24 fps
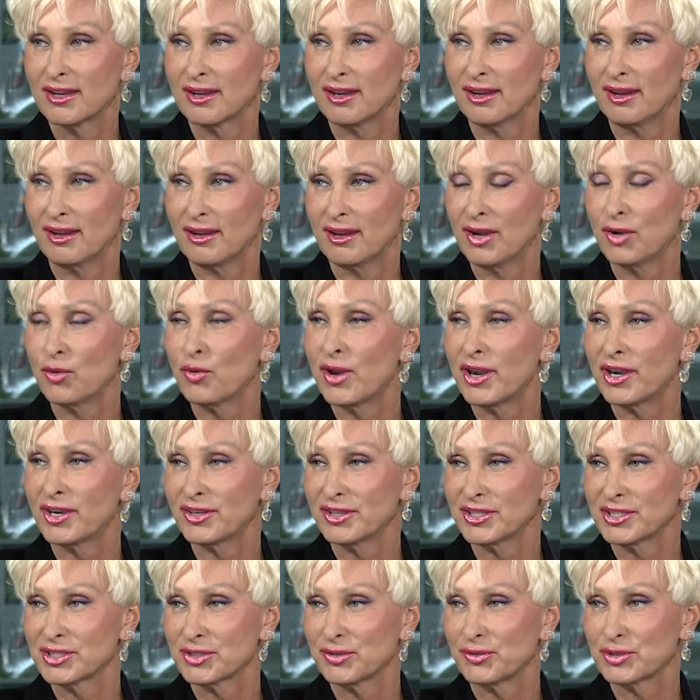uh,
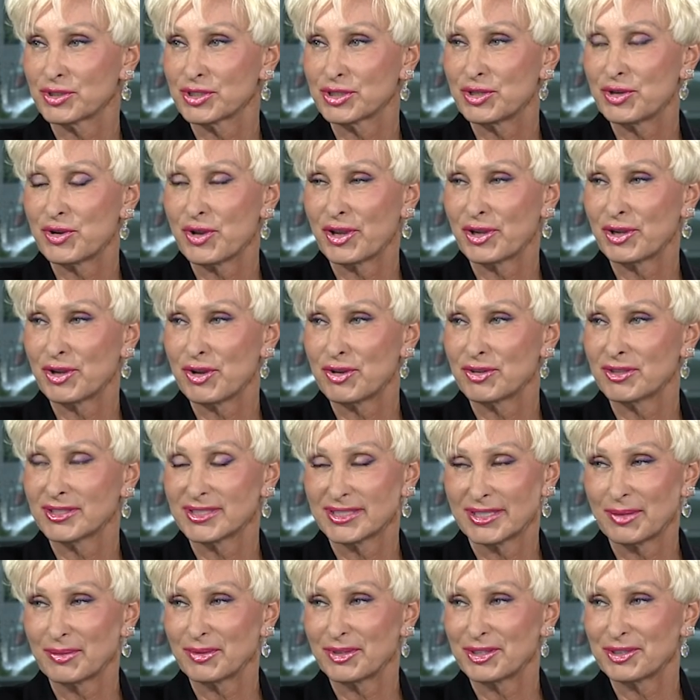awareness of what's going on, there's
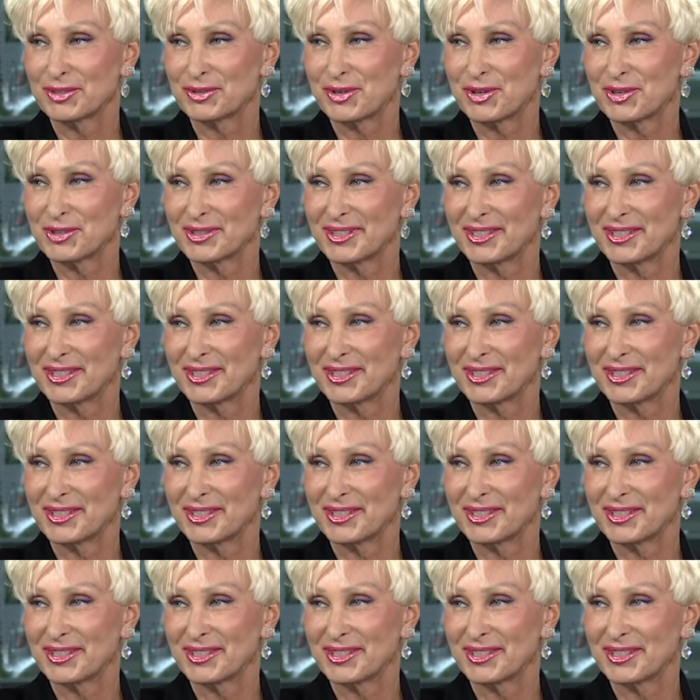something wrong